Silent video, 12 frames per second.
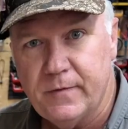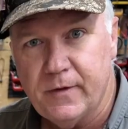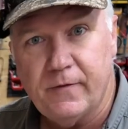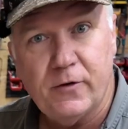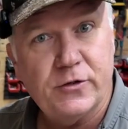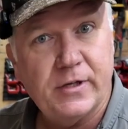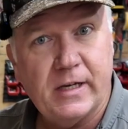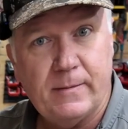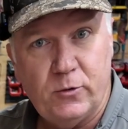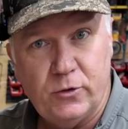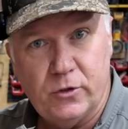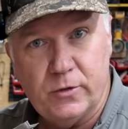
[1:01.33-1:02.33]
The first thing
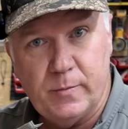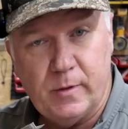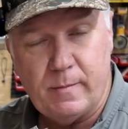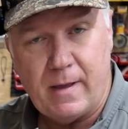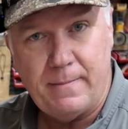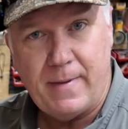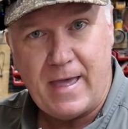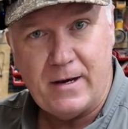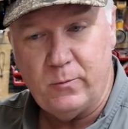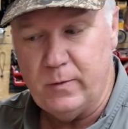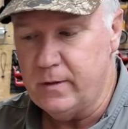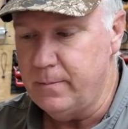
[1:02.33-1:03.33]
I'm going to do is put my
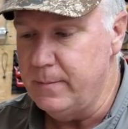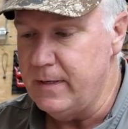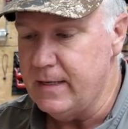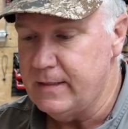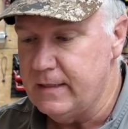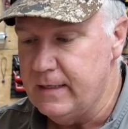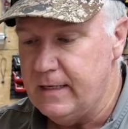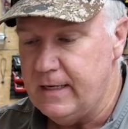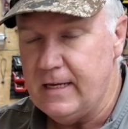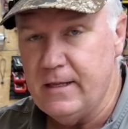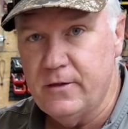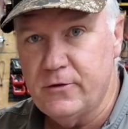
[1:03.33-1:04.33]
paddle wheel bit
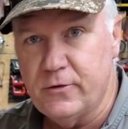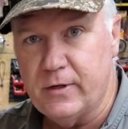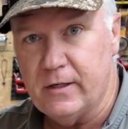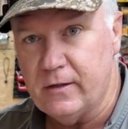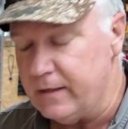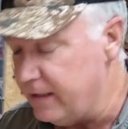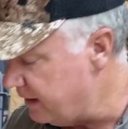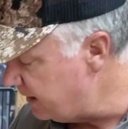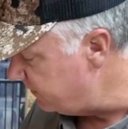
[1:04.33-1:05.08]
in the drill, and then